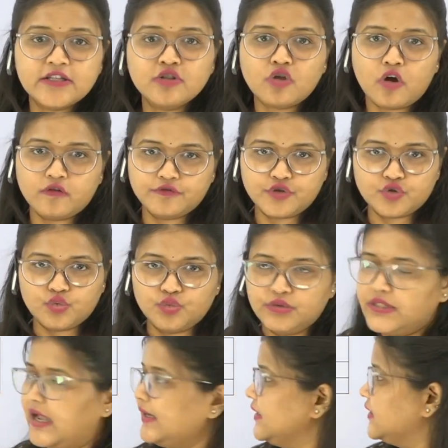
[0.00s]
of
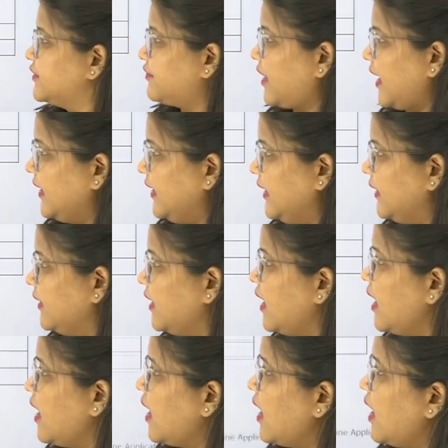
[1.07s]
June, that is Friday.
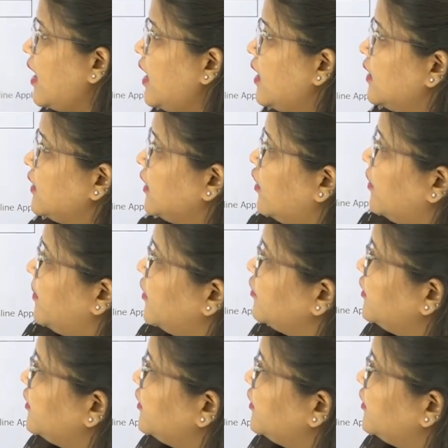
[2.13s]
Now, about the